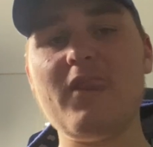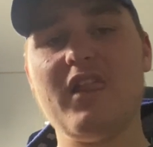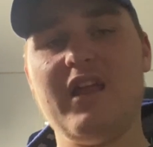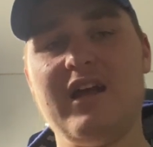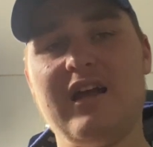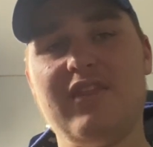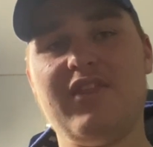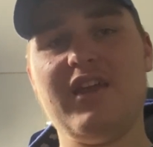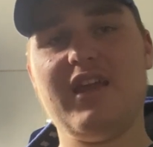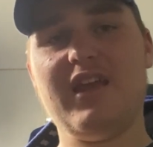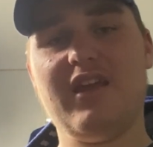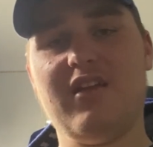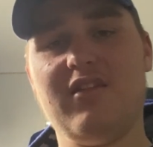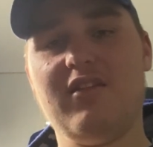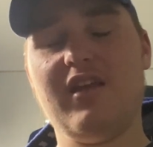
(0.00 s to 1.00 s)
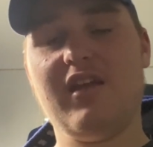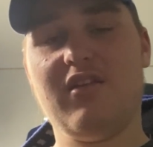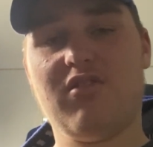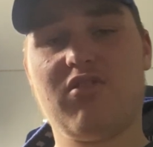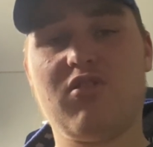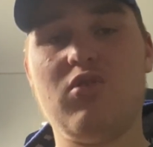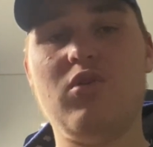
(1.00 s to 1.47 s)
And I think he
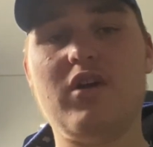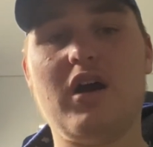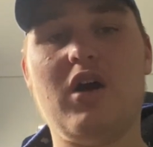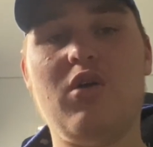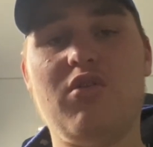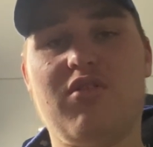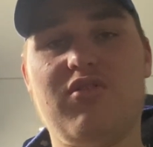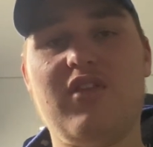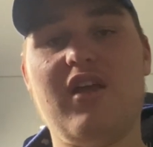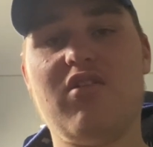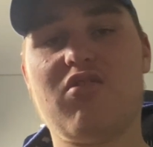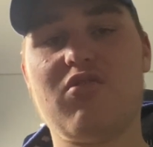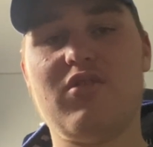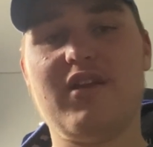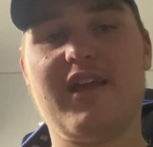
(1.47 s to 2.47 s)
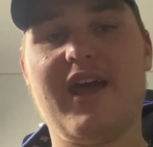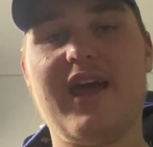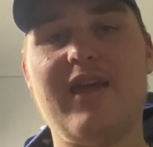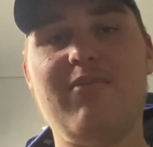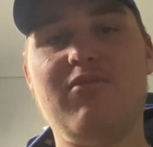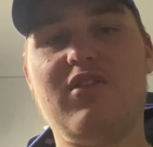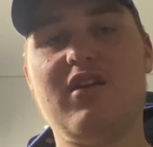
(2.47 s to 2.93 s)
can score goals in these sort of
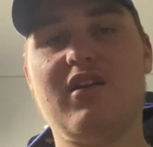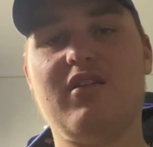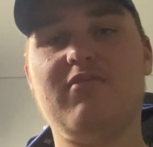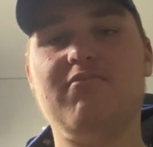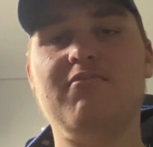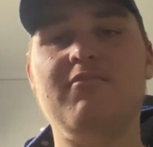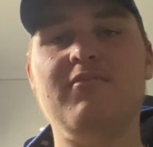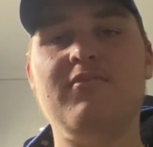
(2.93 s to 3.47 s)
games. He can,